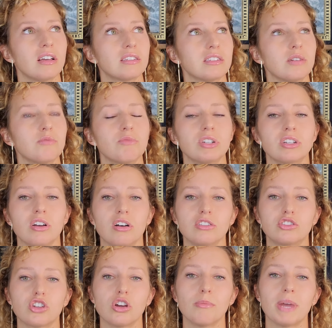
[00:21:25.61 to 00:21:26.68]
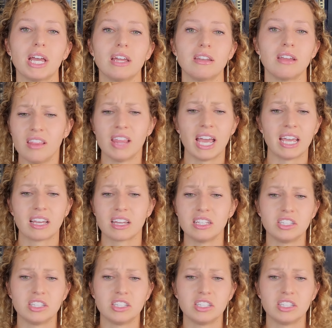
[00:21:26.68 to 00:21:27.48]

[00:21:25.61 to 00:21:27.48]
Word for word: someone call Joe Ben like